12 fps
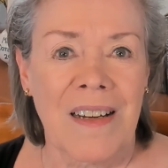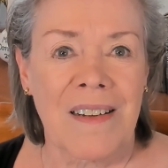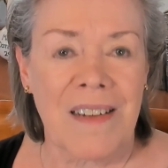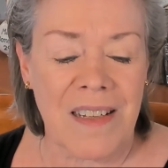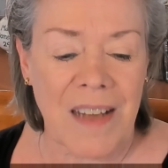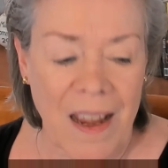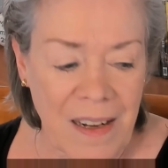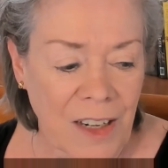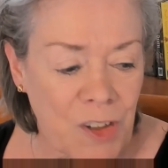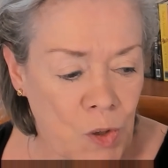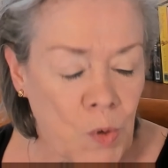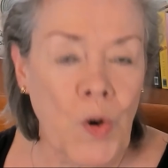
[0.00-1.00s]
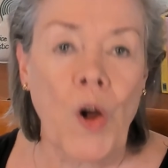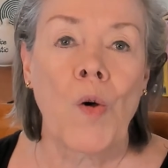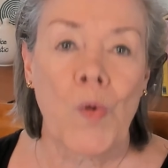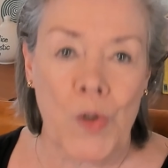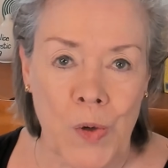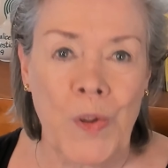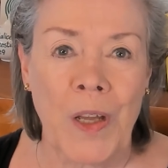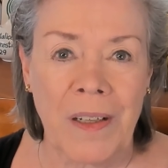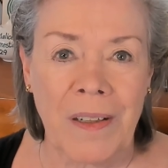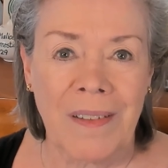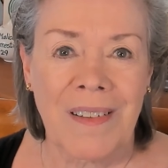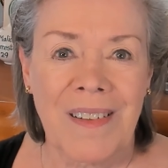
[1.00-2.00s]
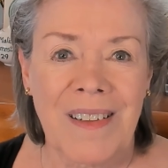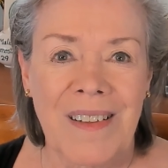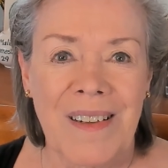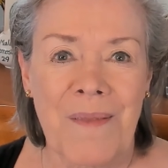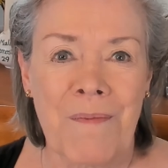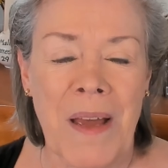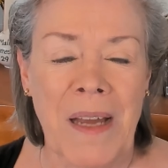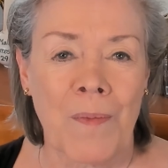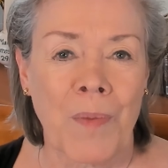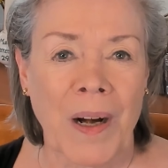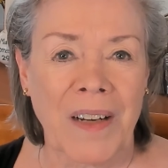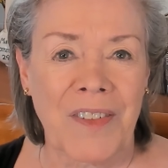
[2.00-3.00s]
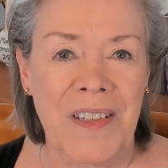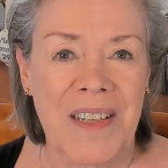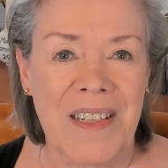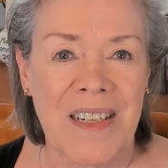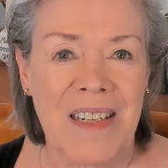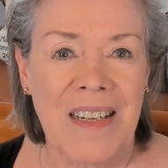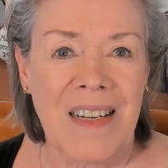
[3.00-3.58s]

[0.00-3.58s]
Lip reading: deciding to go to the bed and breakfast,